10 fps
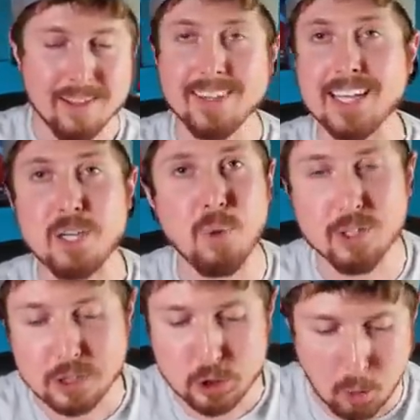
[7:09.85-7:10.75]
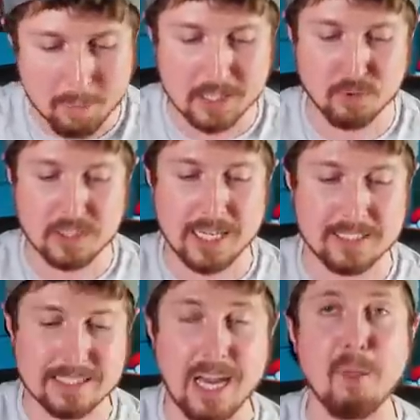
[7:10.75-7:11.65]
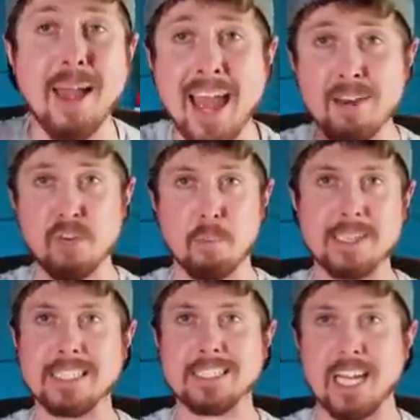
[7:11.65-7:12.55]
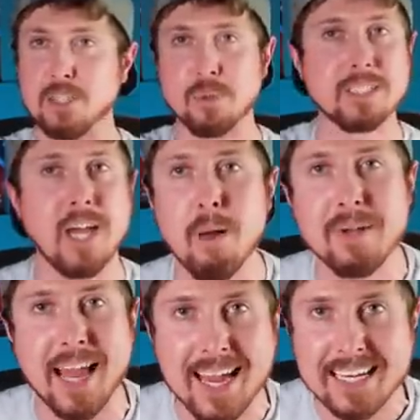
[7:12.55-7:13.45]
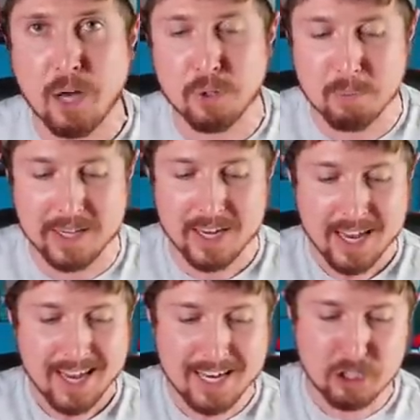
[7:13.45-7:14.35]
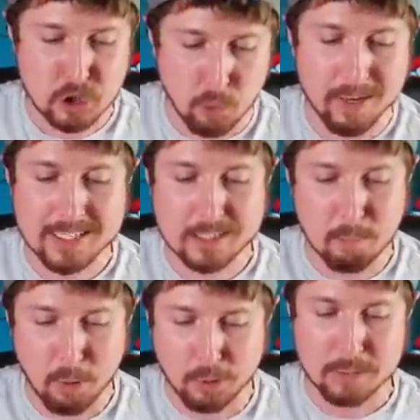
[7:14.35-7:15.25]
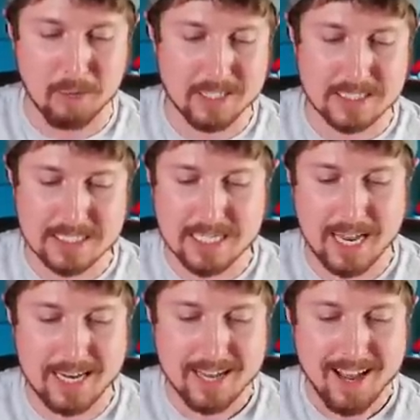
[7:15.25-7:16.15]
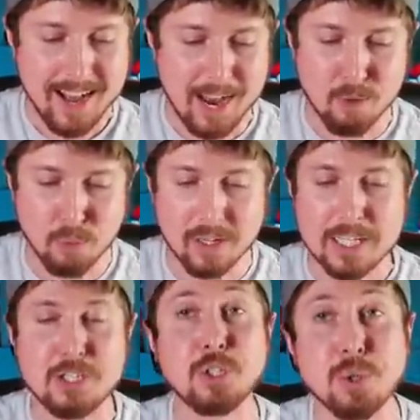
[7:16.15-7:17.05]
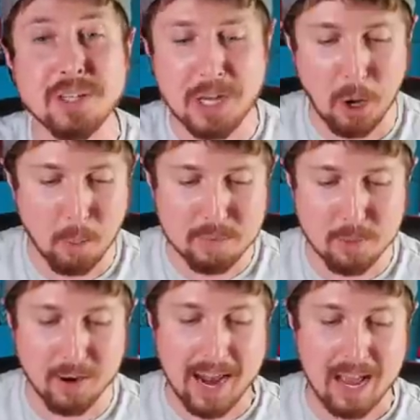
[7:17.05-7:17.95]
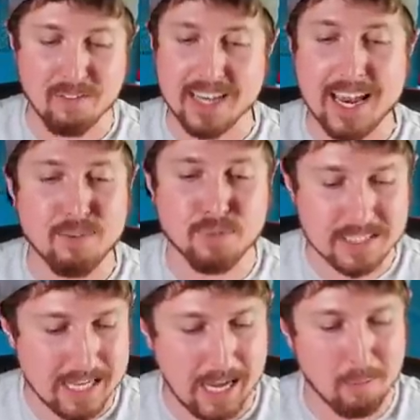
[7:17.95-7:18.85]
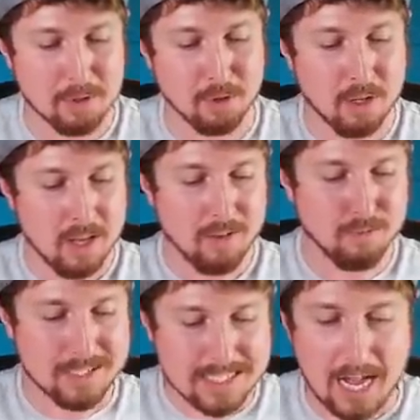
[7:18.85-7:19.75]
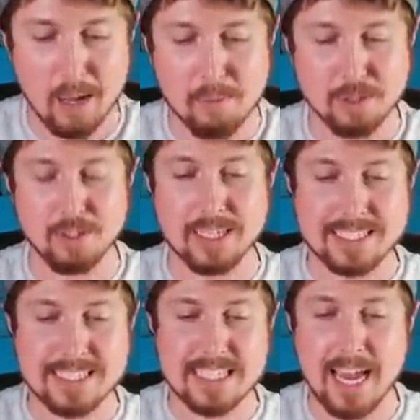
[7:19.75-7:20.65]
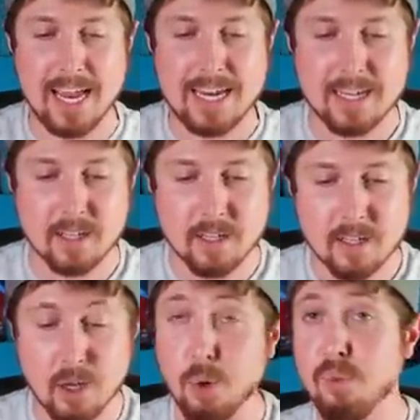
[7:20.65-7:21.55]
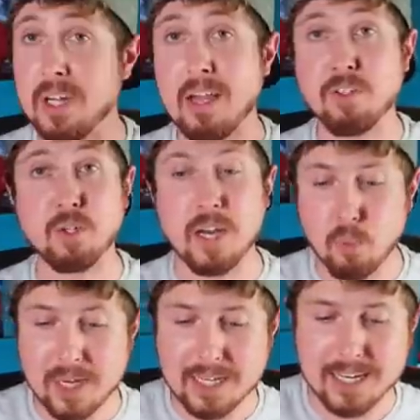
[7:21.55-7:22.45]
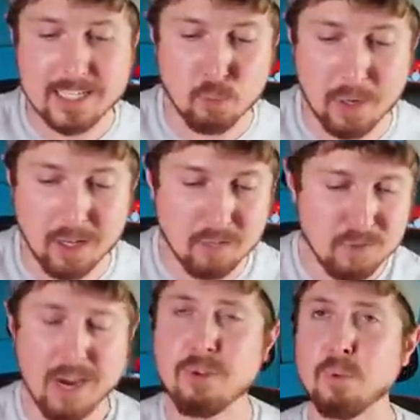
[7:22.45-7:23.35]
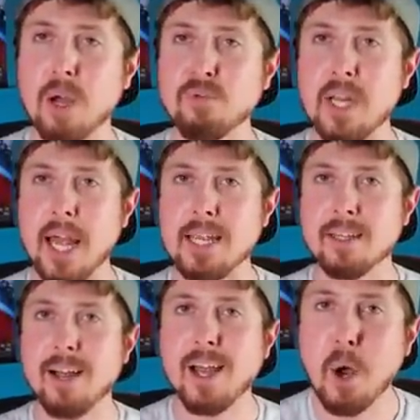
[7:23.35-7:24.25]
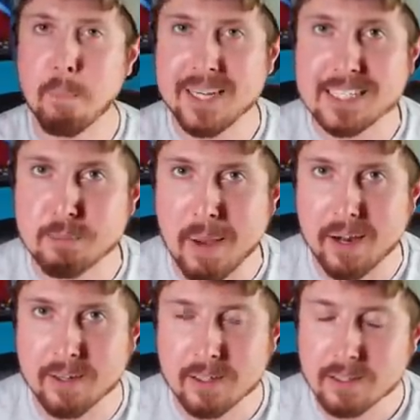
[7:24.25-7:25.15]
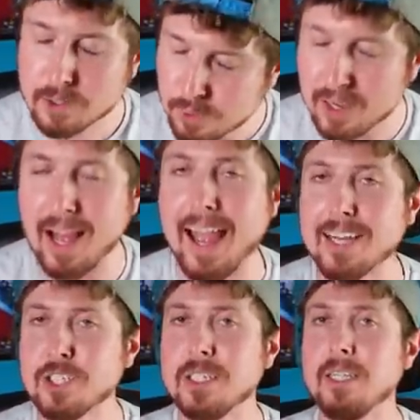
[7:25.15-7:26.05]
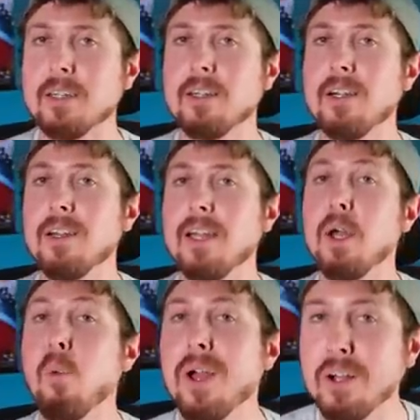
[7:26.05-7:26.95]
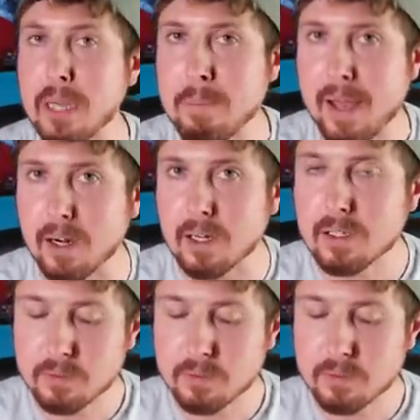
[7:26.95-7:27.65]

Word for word: Thank you all so much for taking the time out of your busy schedule to come and hang out with me, enjoy some Pokemon today. I really, truly hope you are having a phenomenal, phenomenal day. Hopefully you have a great weekend as well. If you're having a rough day, I hope it gets better. You know what? Actually, it will get better.